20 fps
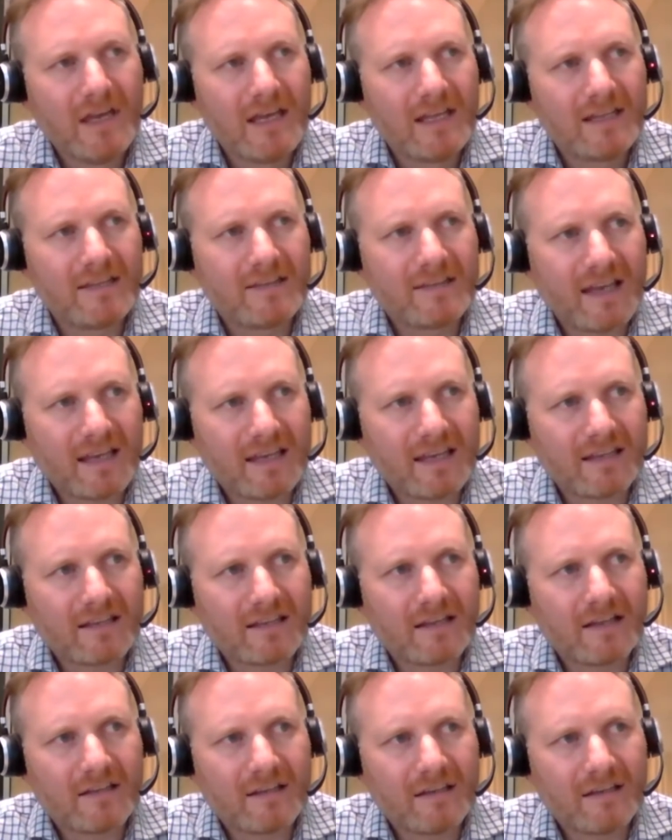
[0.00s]
The
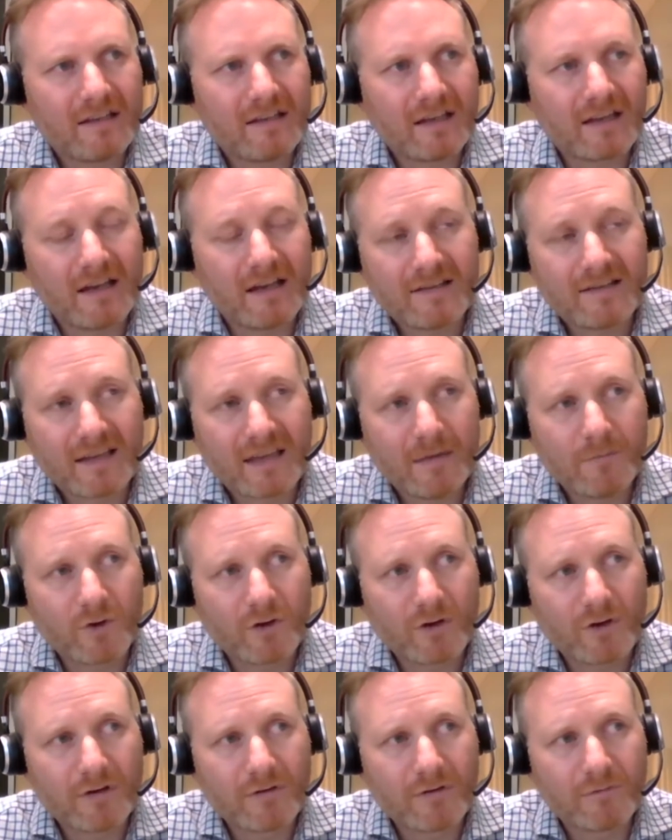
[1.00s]
second, the guys that came
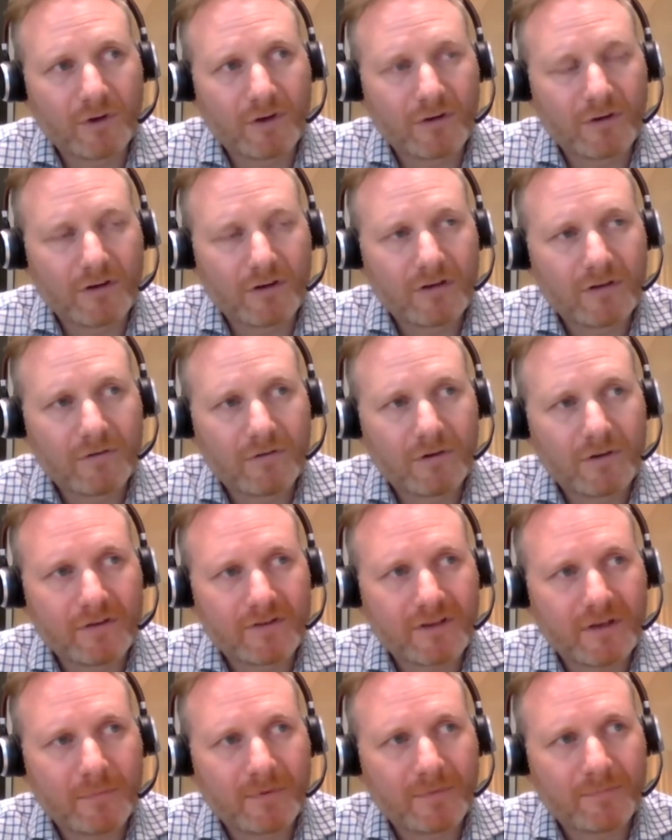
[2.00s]
runners
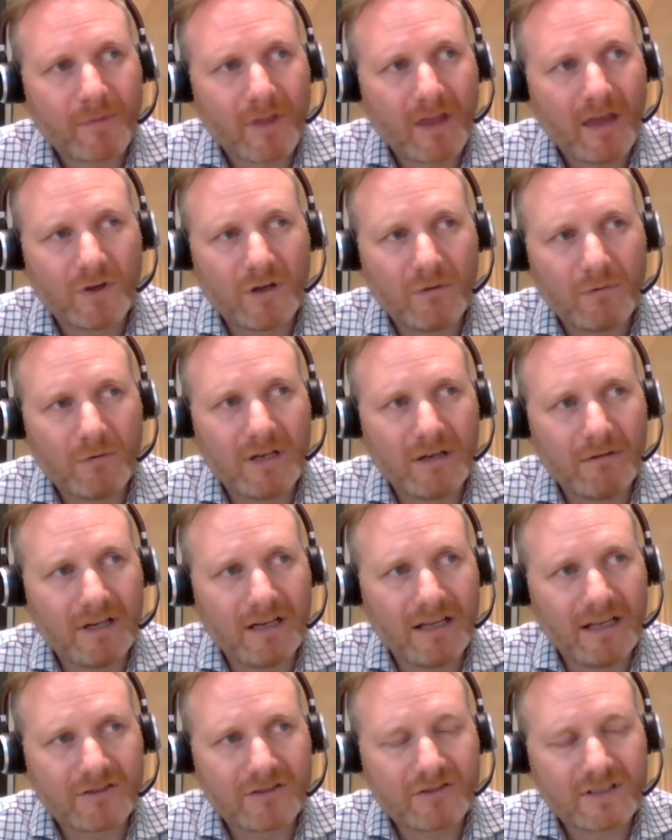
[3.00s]
up, a really,
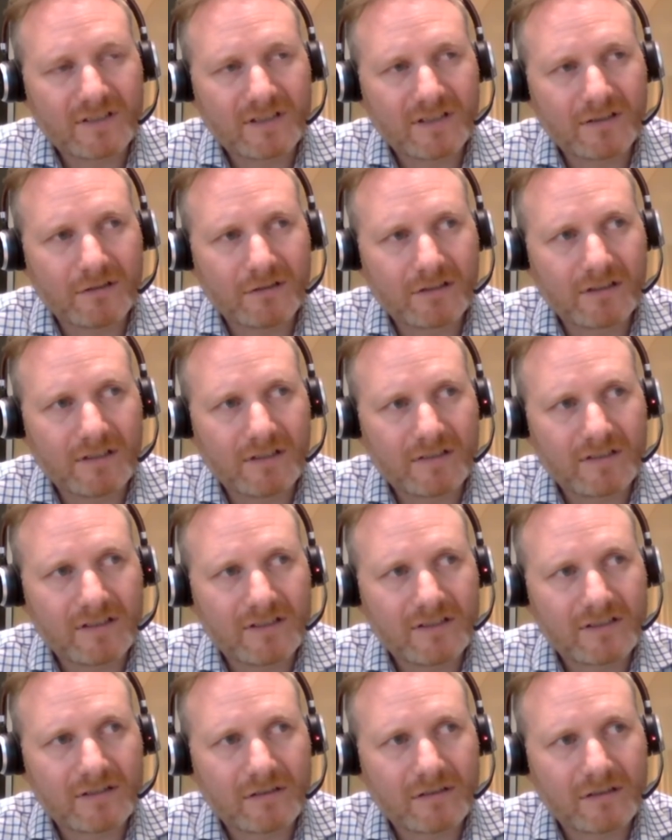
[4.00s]
really interesting
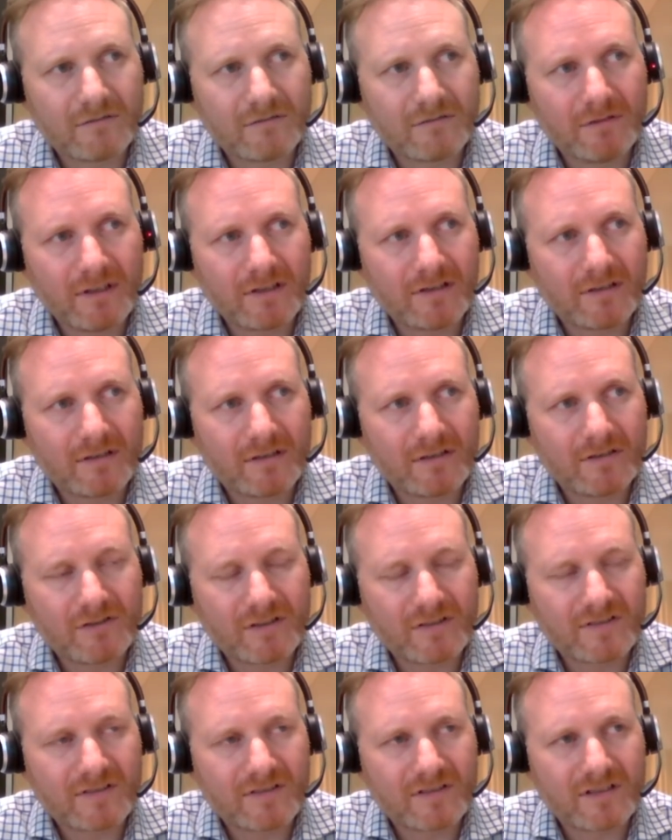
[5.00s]
organization, a really
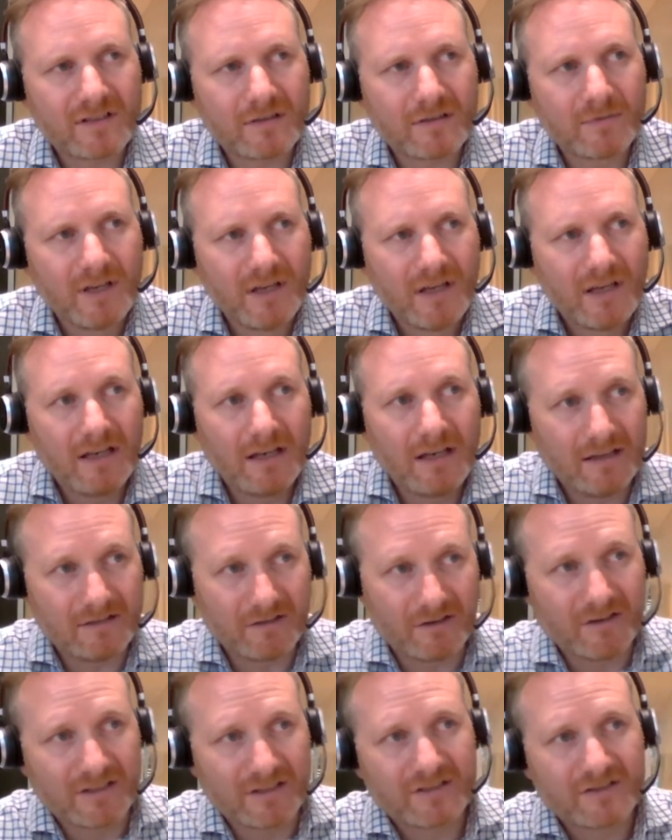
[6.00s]
interesting startup.
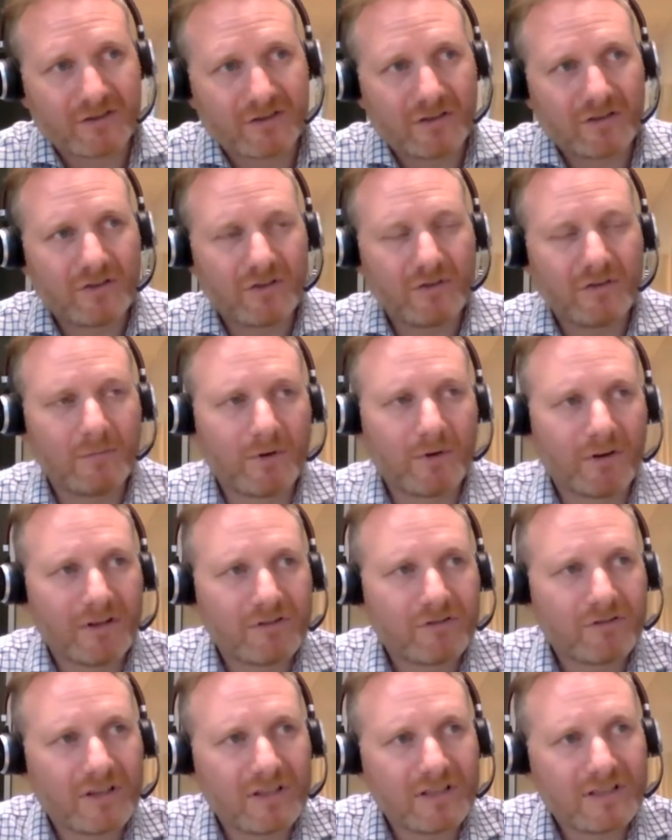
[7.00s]
Two of them are in
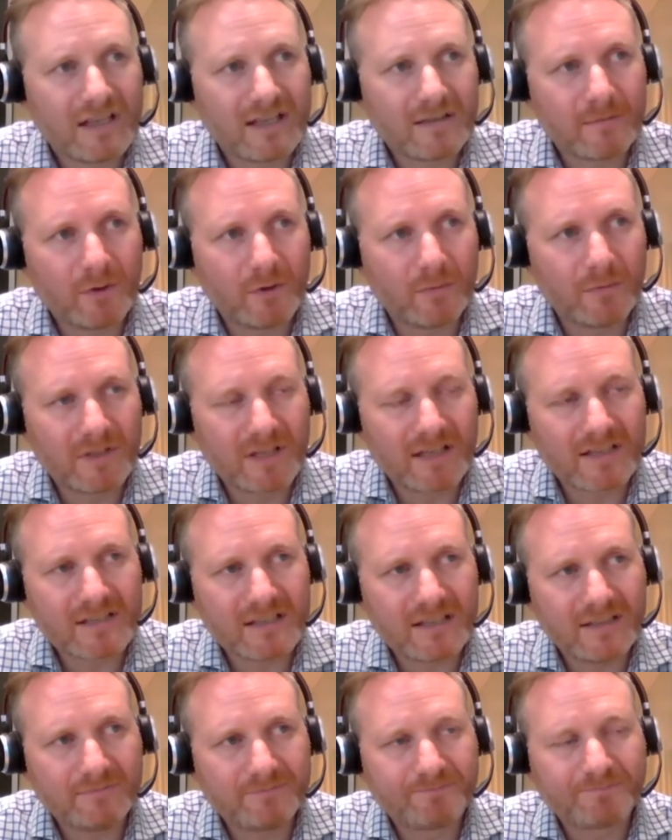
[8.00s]
Trinity at the moment,
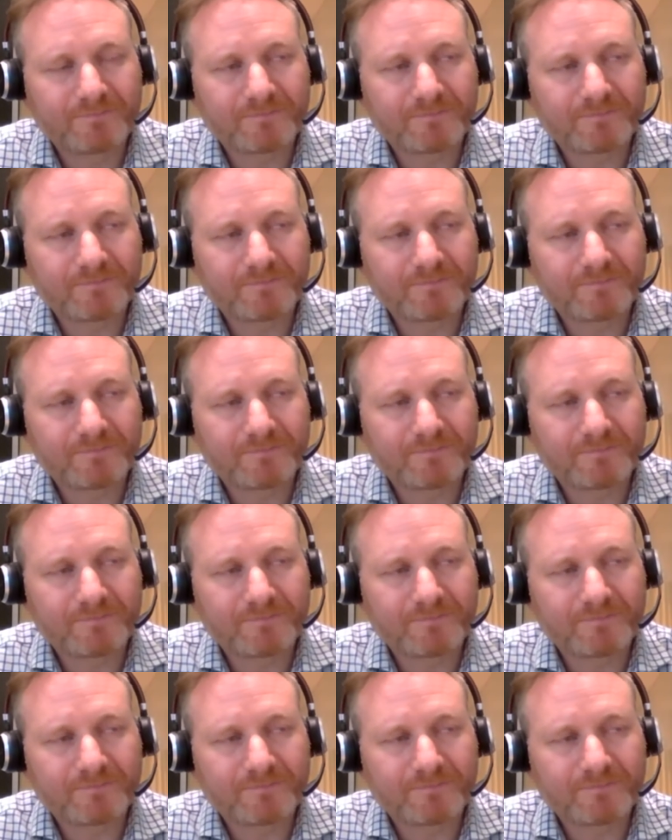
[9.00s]
actually.